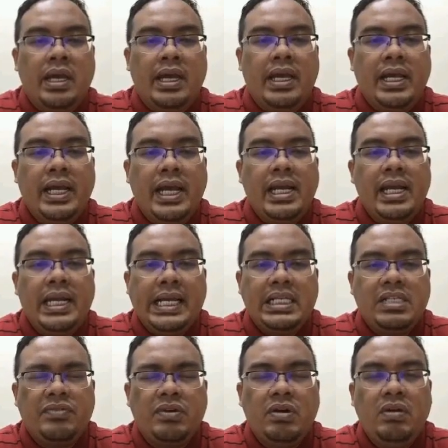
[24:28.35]
Okay, again,
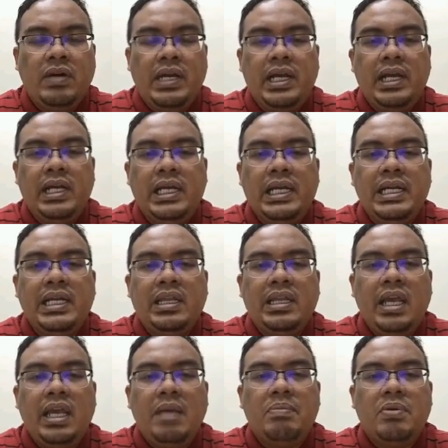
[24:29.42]
let's follow the
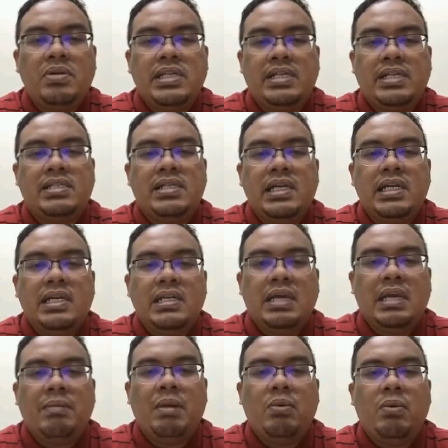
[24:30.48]
thinking process.
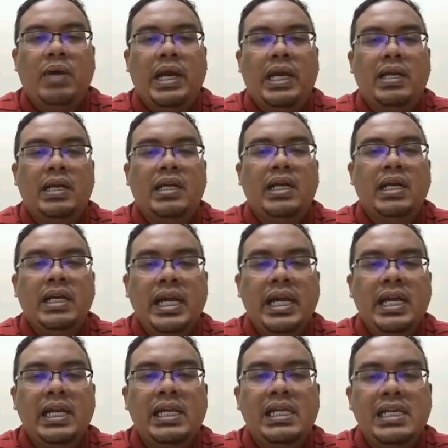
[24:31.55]
Step number 1,
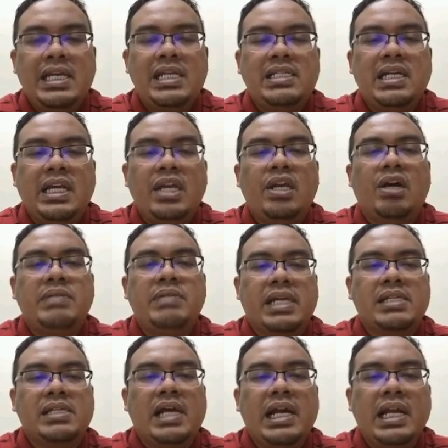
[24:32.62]
again, list the key
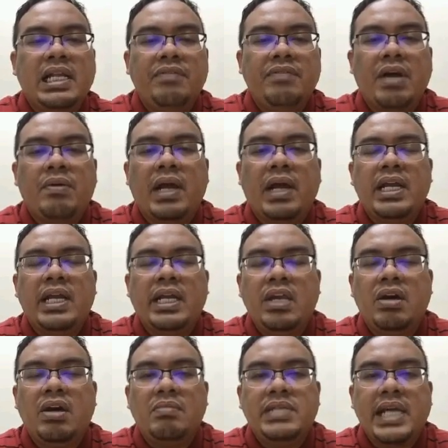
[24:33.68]
objects. Identify what are the
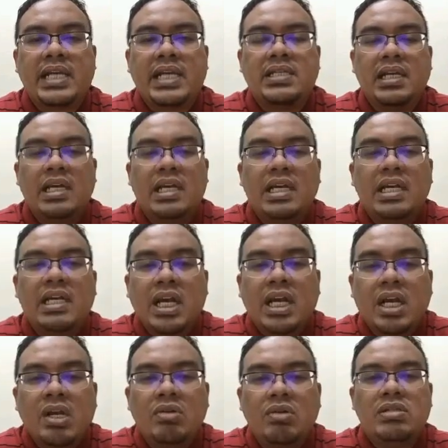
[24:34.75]
key objects, the
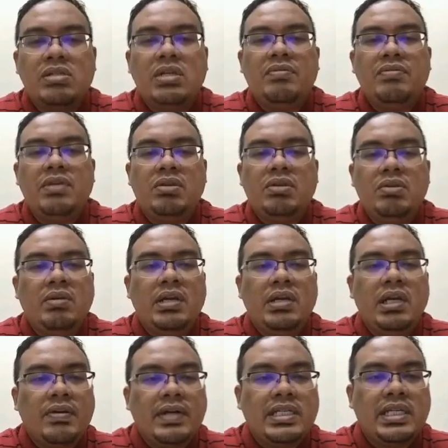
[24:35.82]
clues given to you
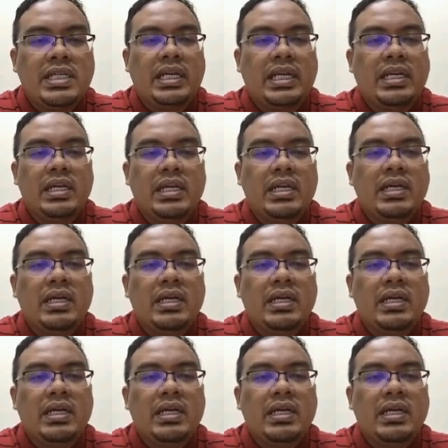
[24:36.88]
in the question.